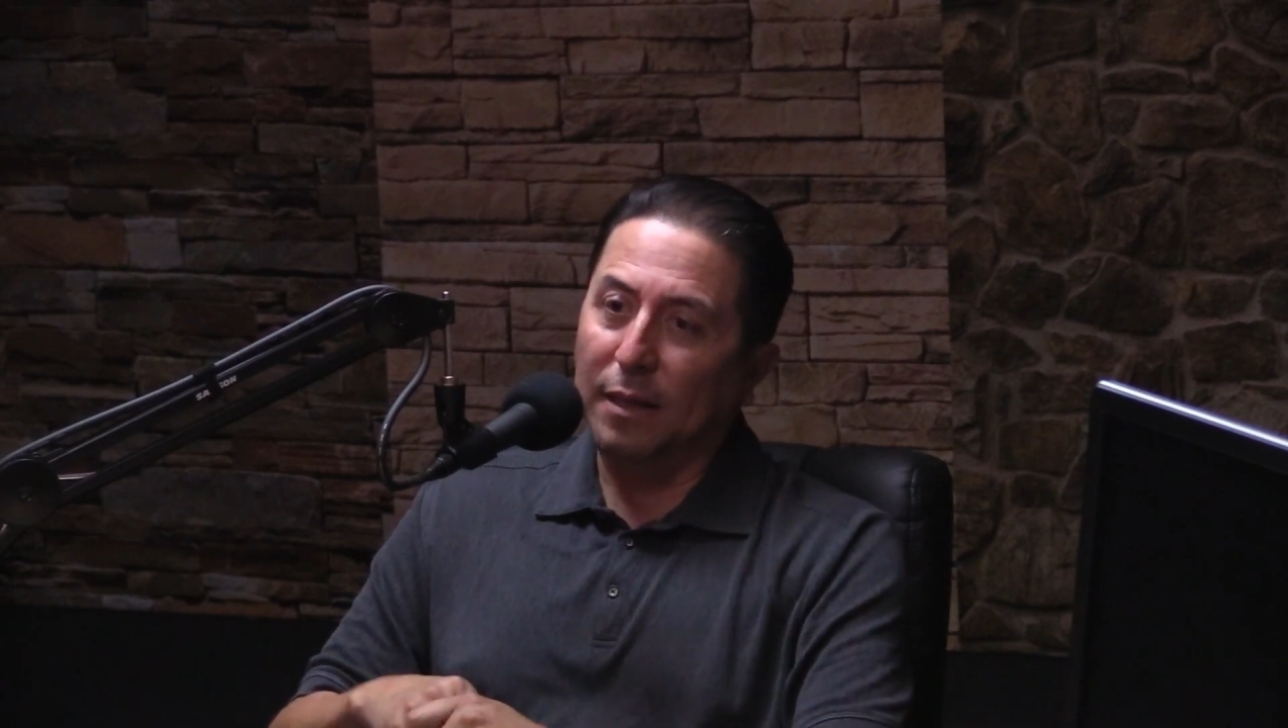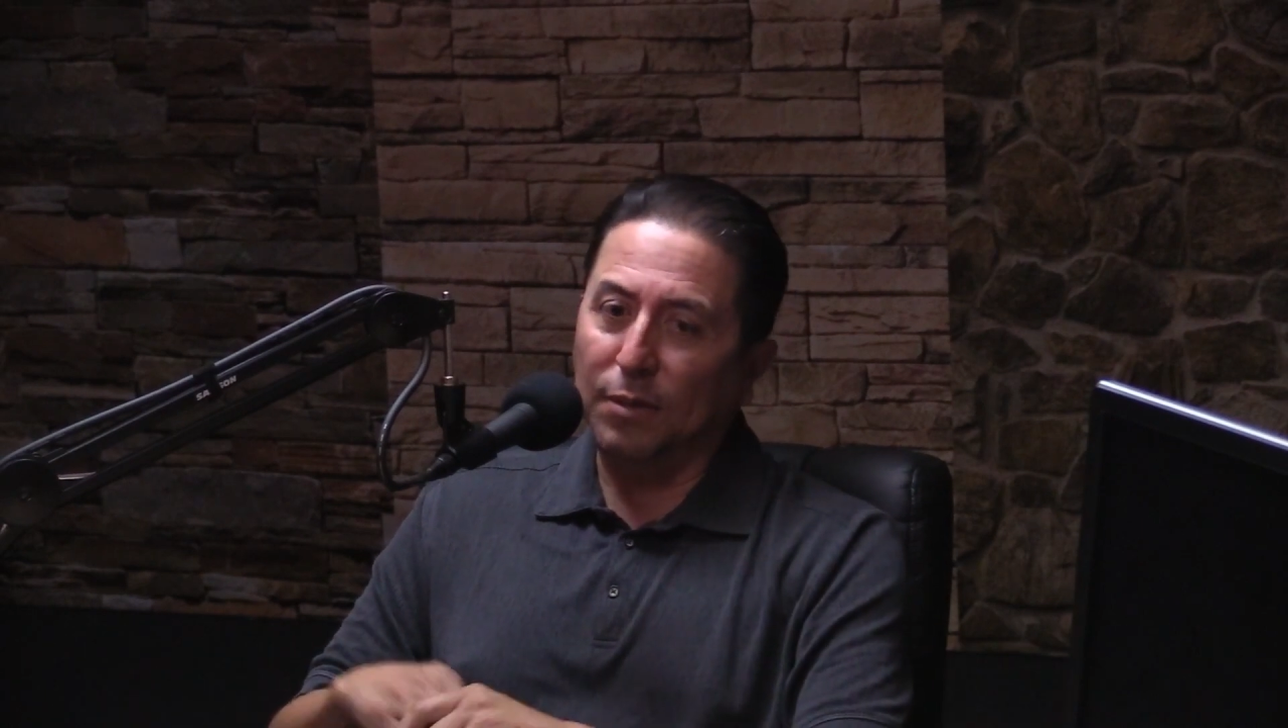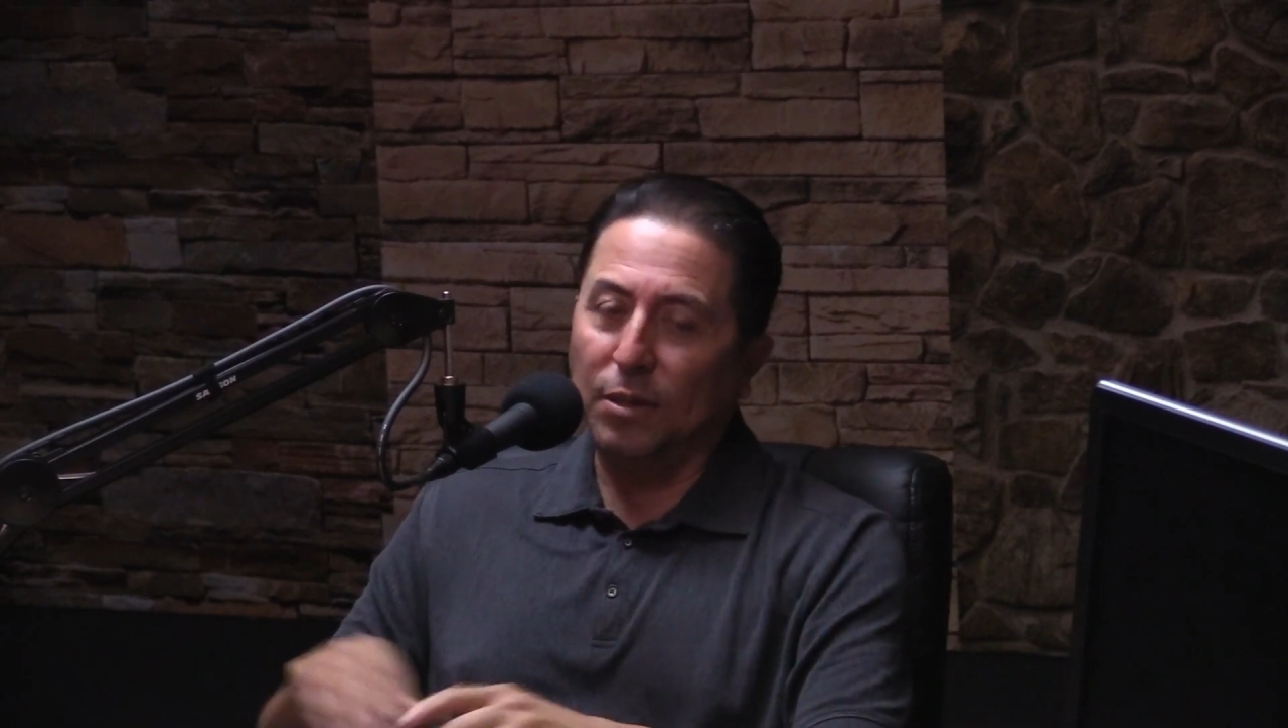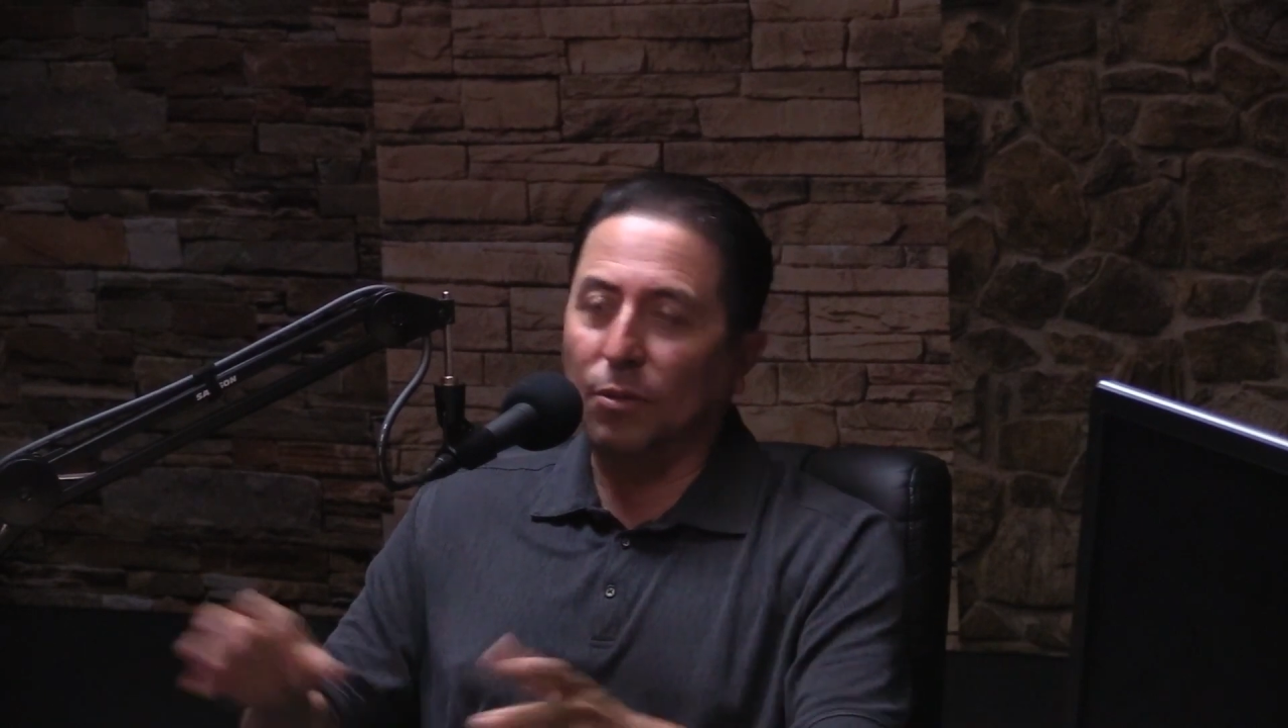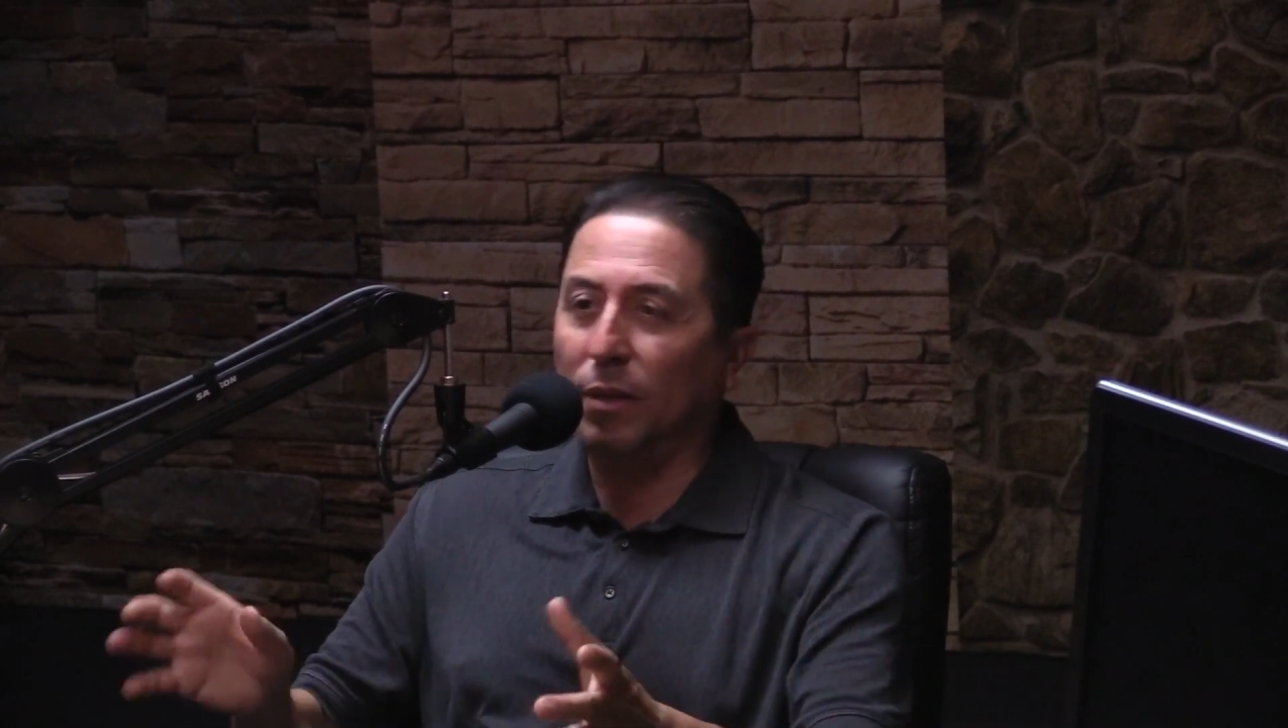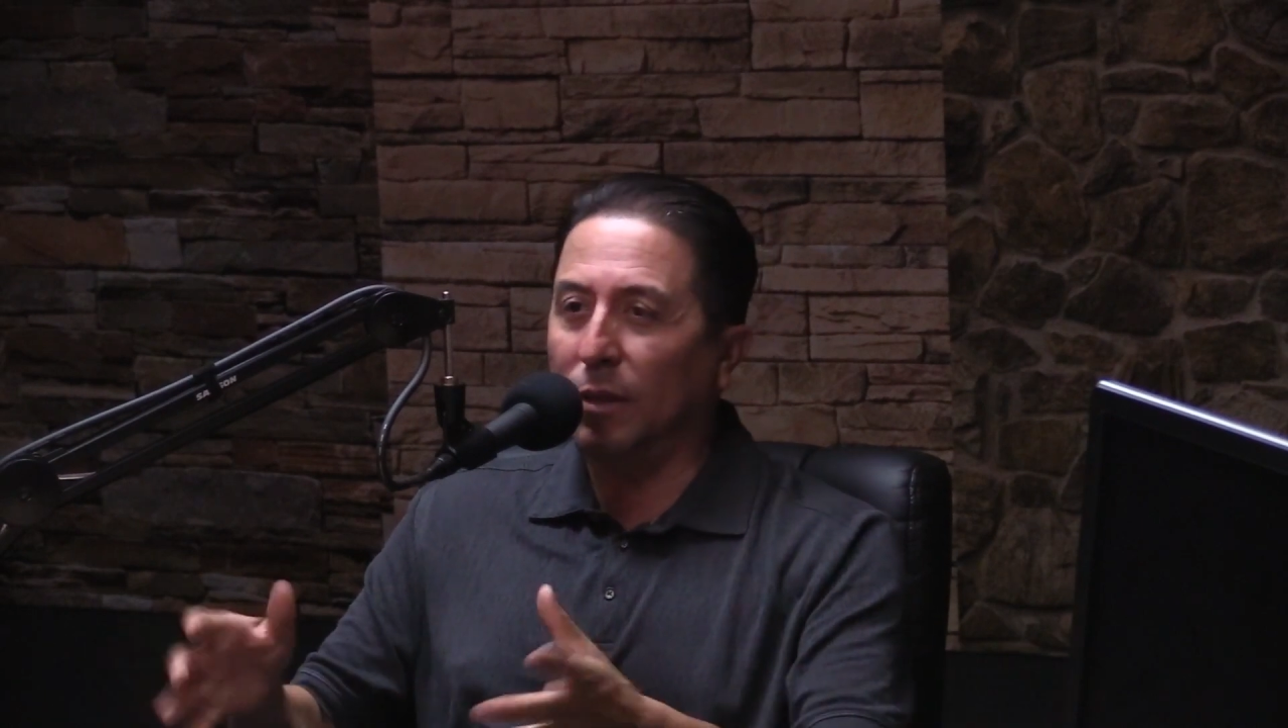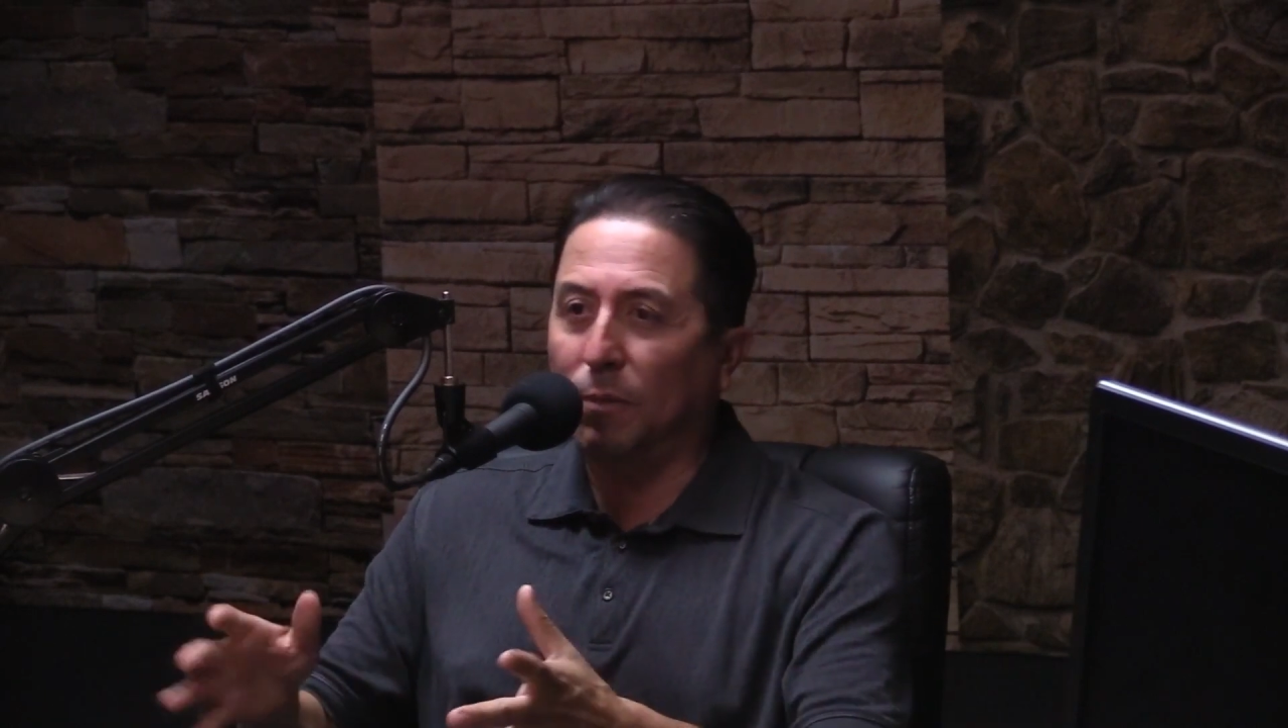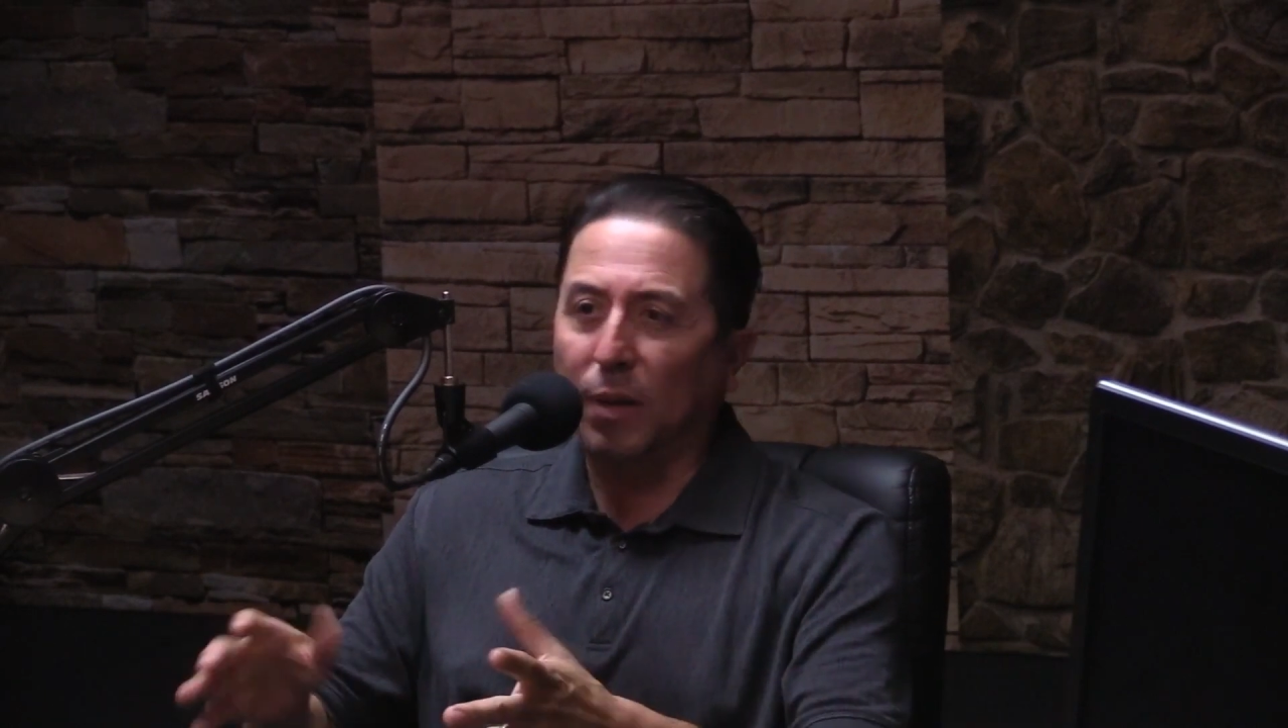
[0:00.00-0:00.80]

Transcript: I was doing little